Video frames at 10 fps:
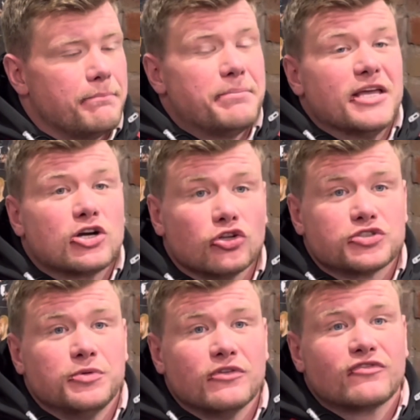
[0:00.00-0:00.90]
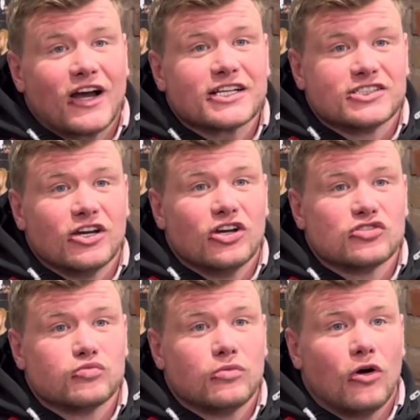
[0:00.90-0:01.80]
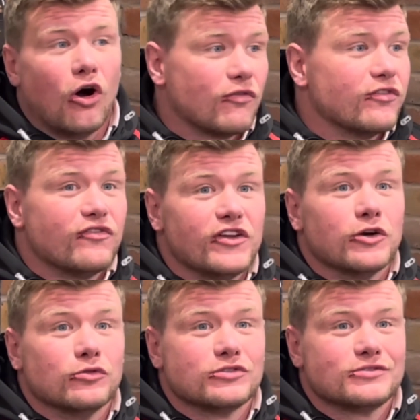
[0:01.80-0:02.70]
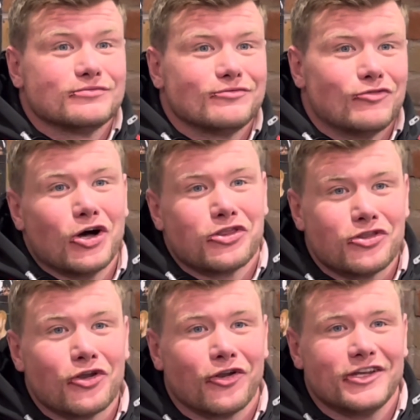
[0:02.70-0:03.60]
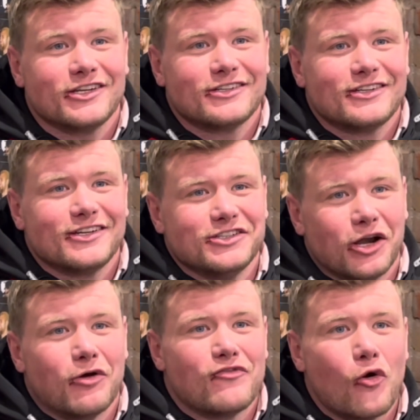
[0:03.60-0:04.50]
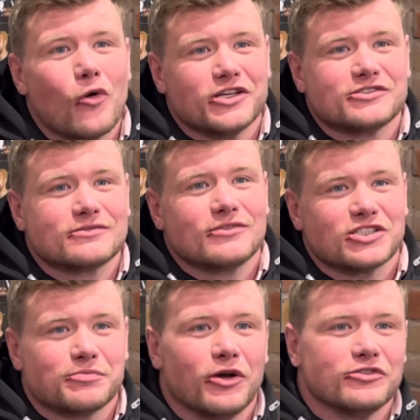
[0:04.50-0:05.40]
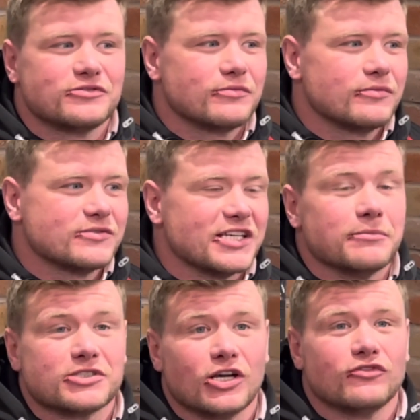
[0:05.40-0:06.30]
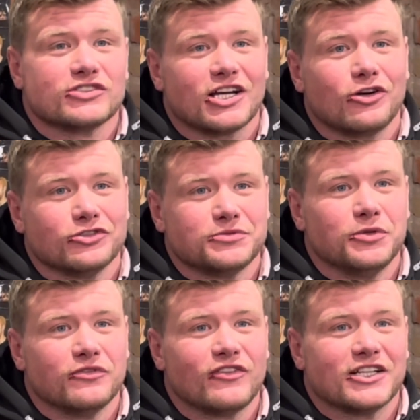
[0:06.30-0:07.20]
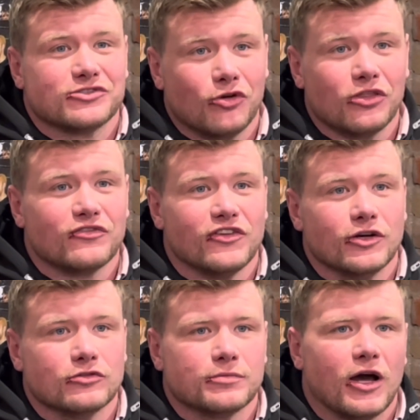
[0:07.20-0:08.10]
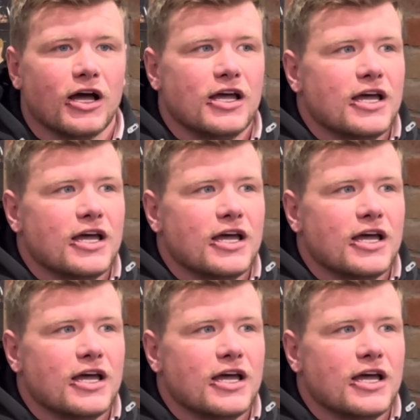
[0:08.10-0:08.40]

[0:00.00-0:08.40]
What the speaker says: be a contributing factor as off the field rather than on it. I've always, I suppose, seen myself as that contributing factor on the field, but